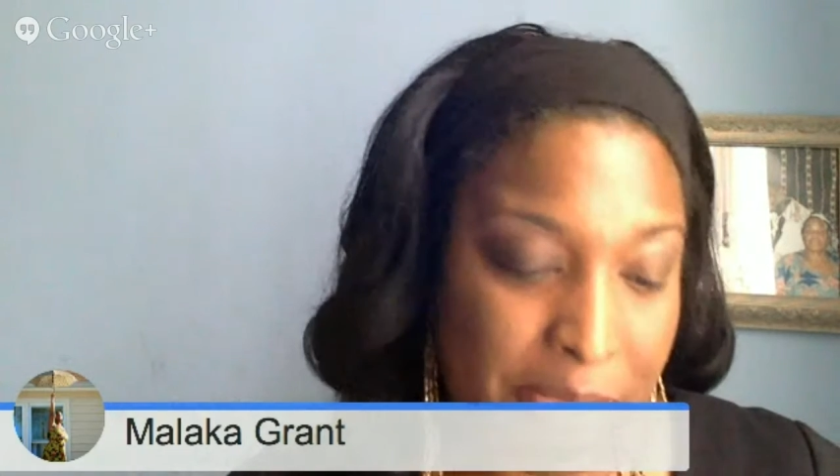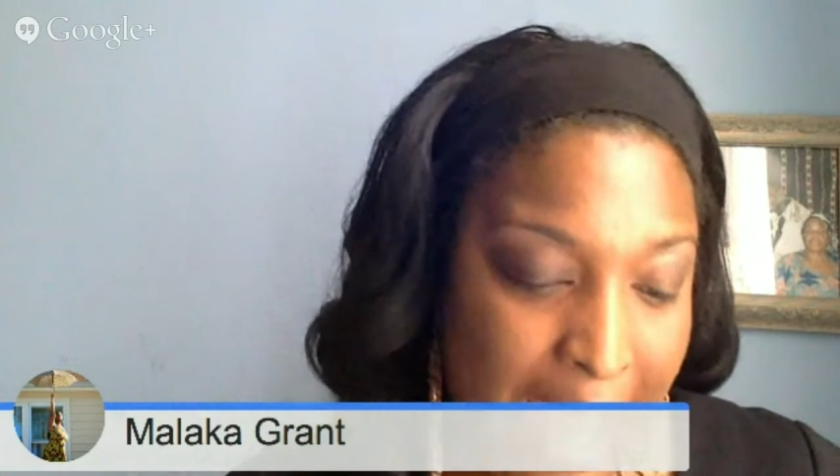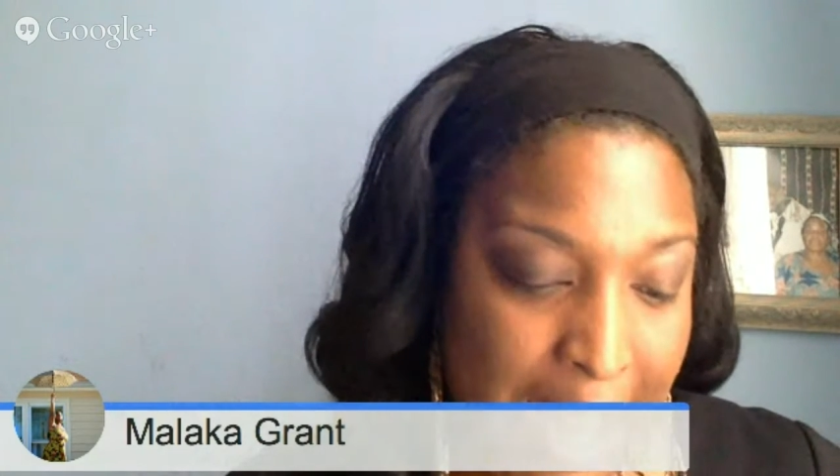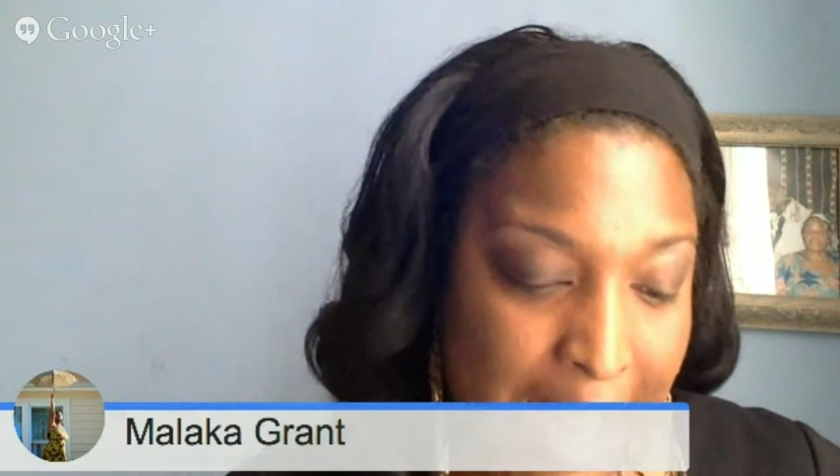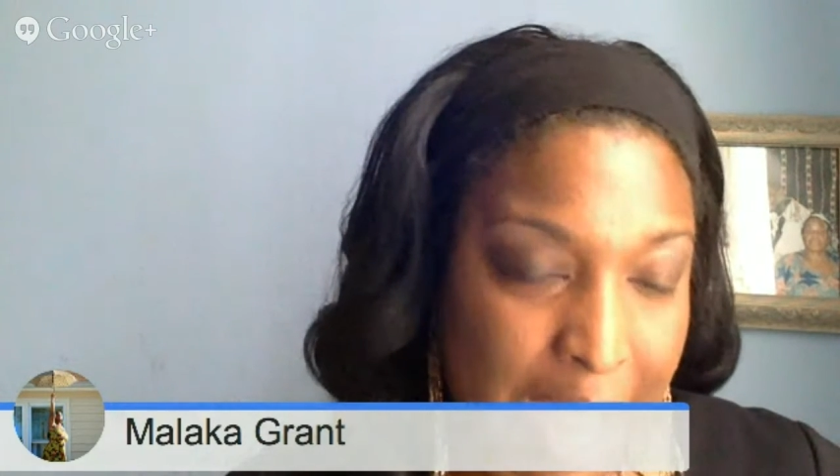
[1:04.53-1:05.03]

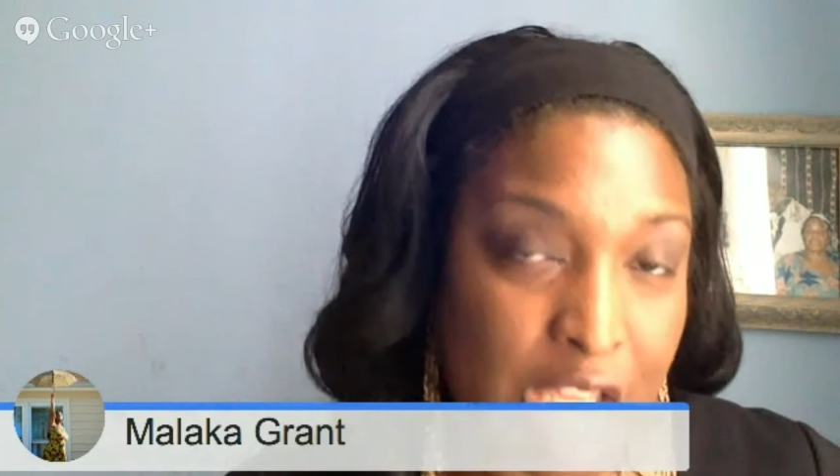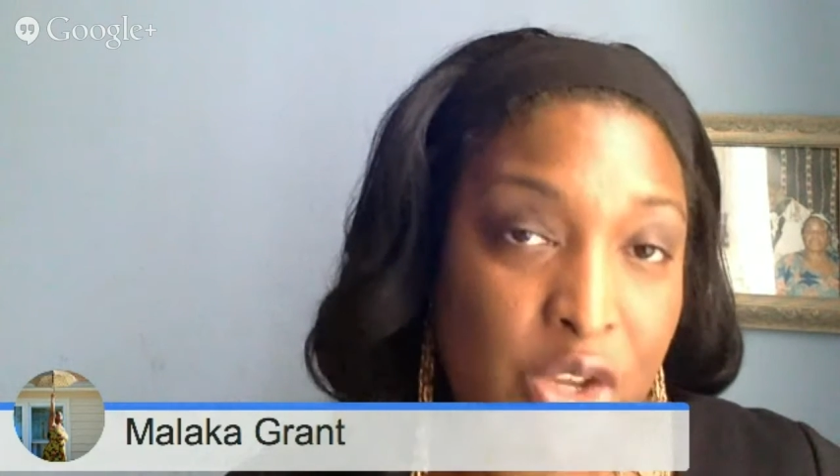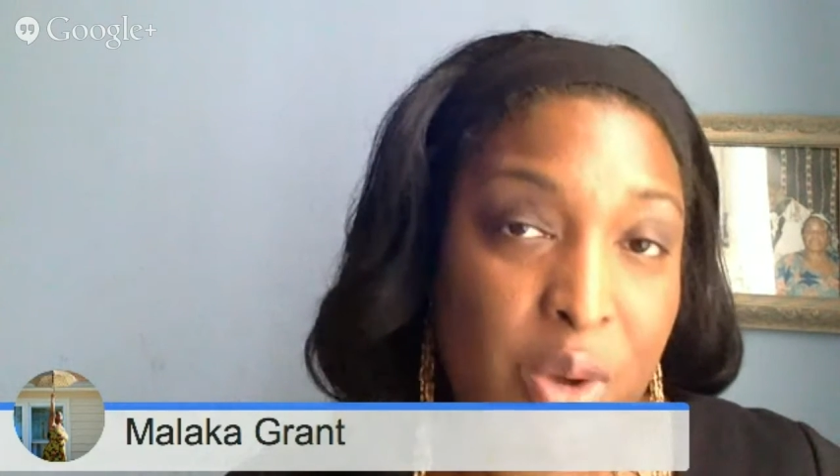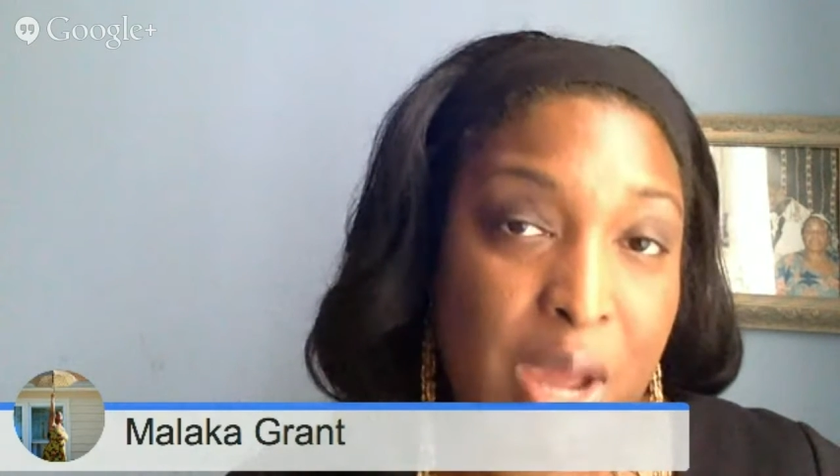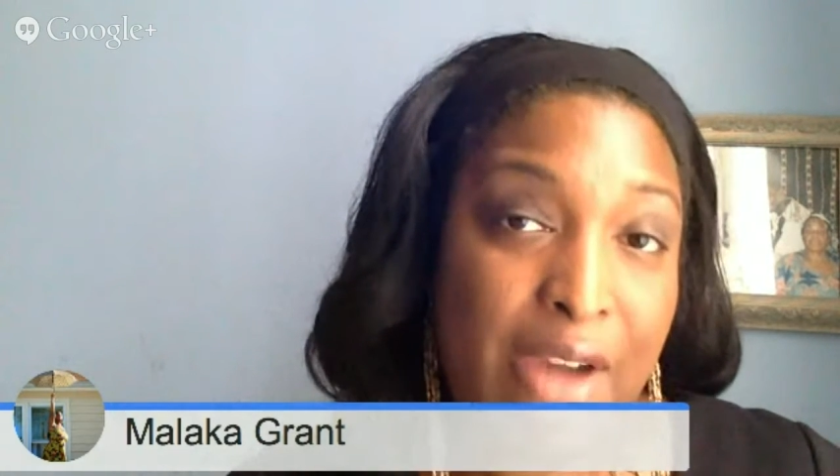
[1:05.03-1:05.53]
that
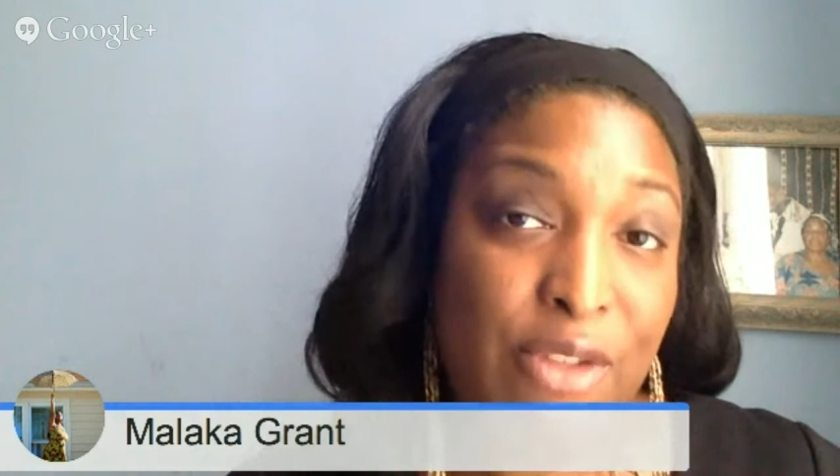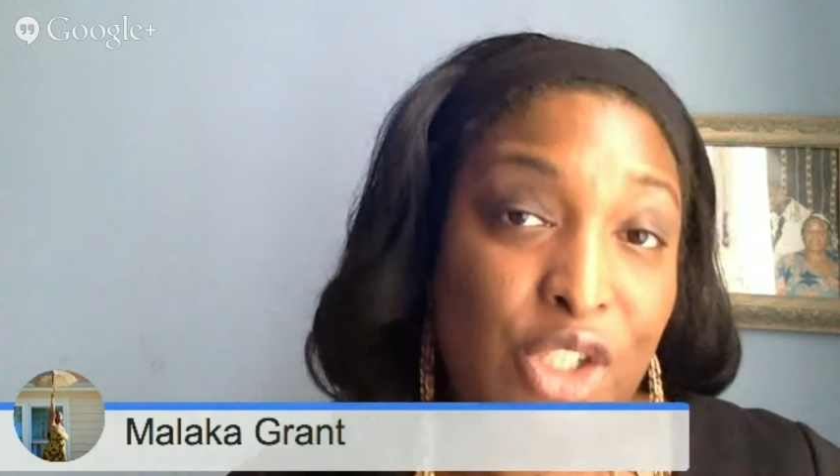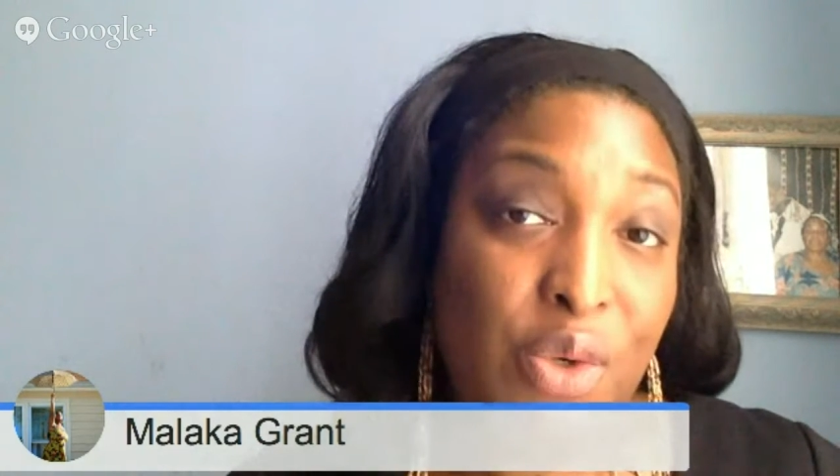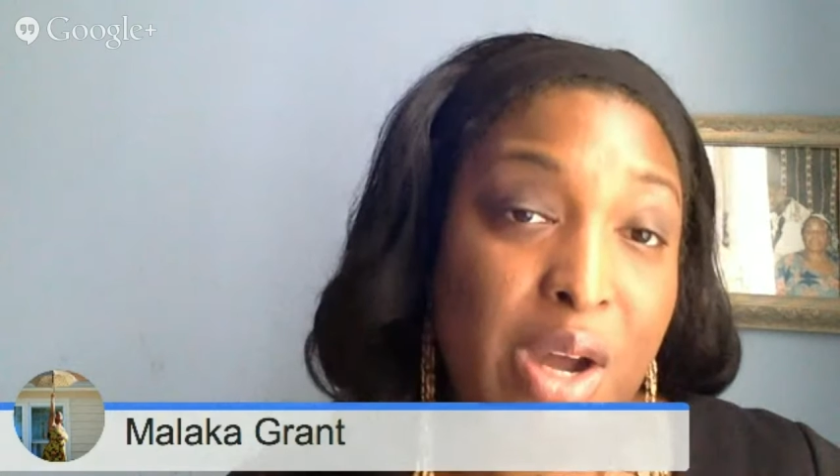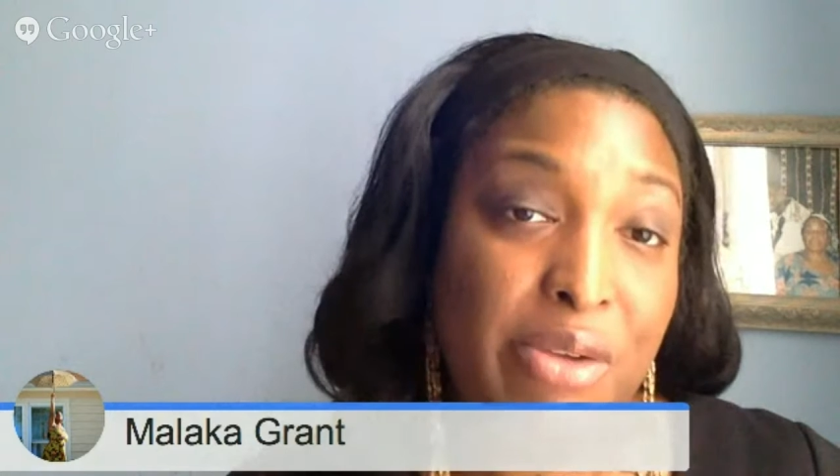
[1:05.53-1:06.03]
you have
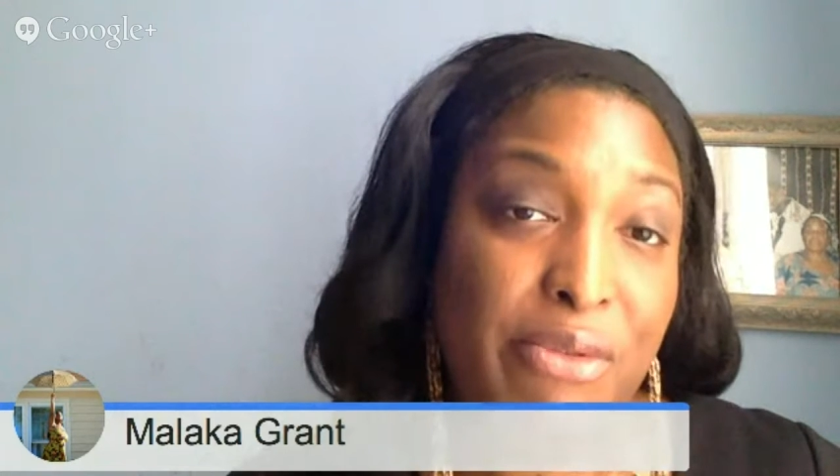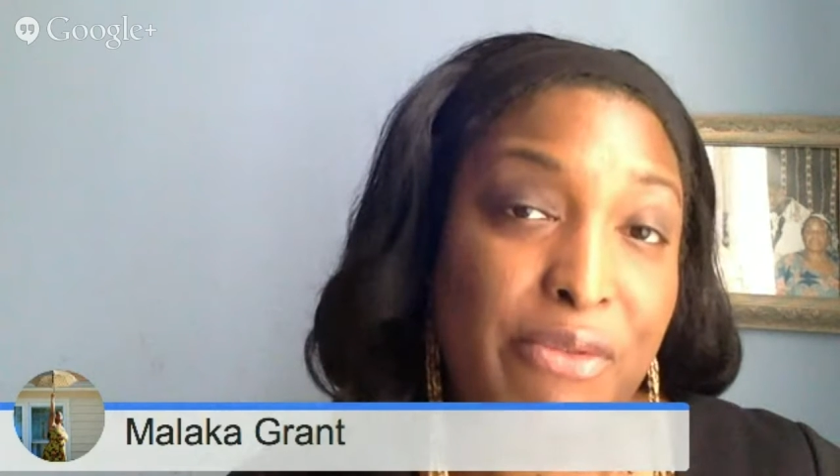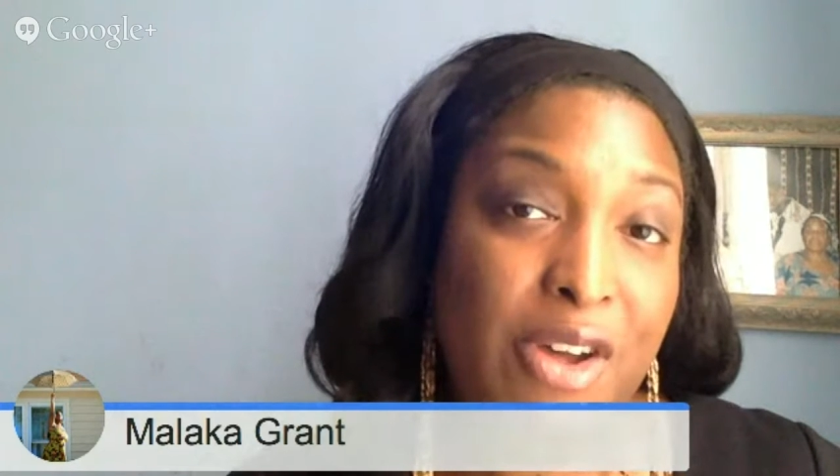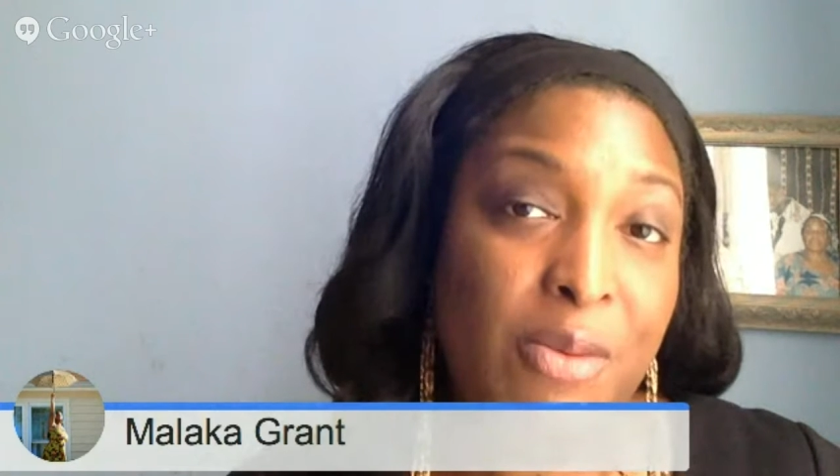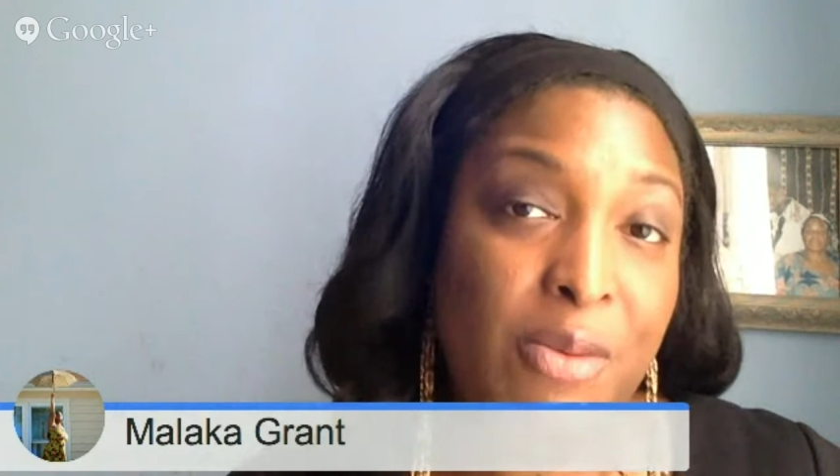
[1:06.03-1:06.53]
two other
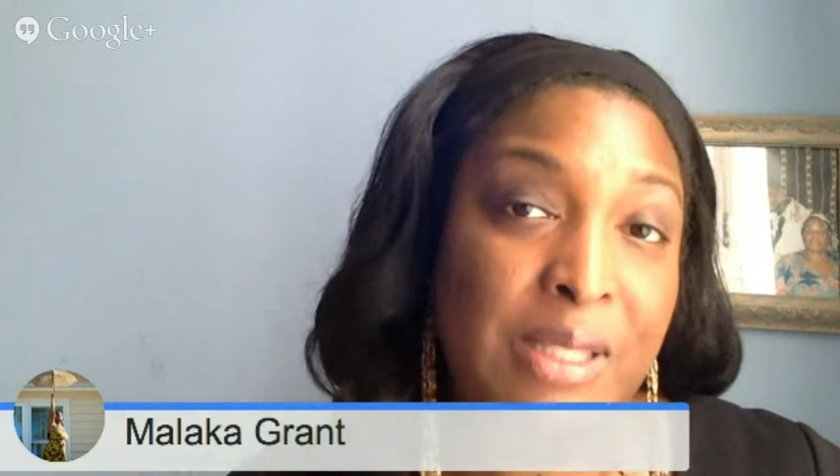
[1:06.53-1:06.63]
films